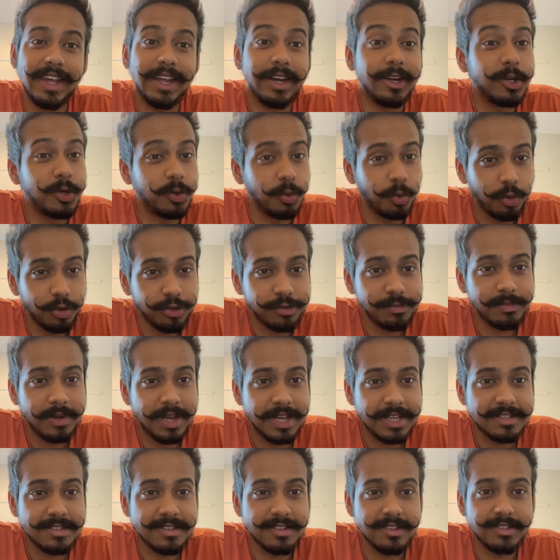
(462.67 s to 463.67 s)

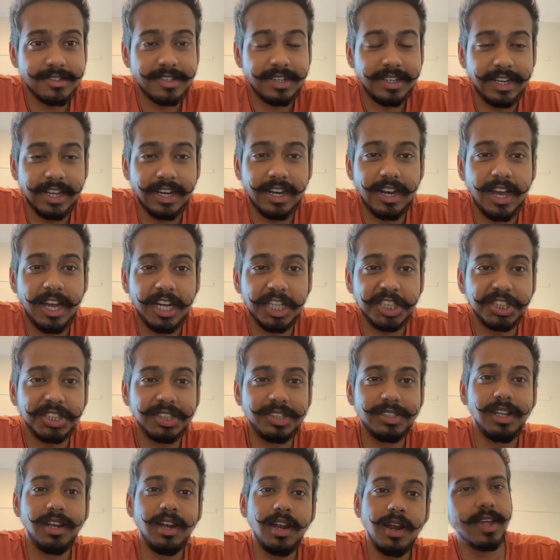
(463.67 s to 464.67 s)
Toastmasters
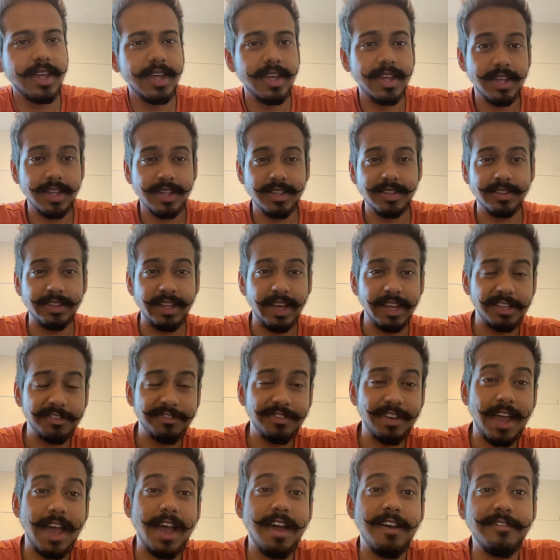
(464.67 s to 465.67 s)
International. Next,
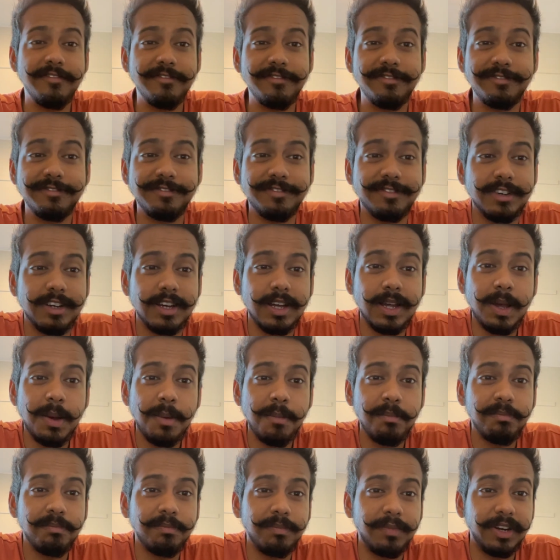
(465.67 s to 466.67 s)
we have
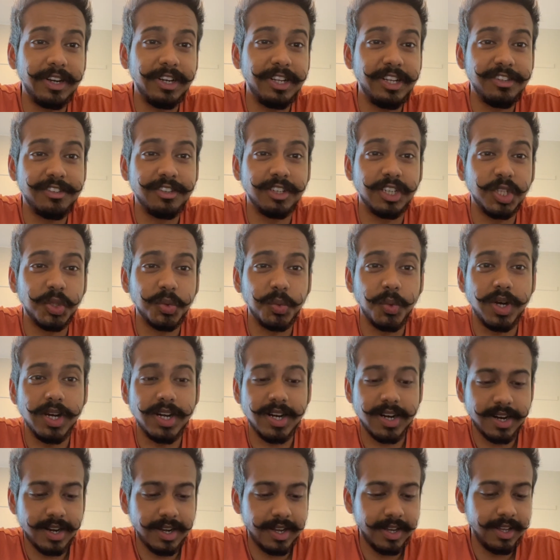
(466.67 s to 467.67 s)
research
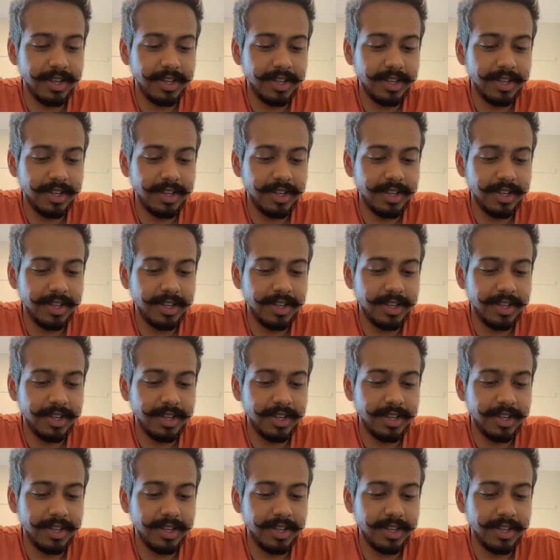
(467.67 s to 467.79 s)
work.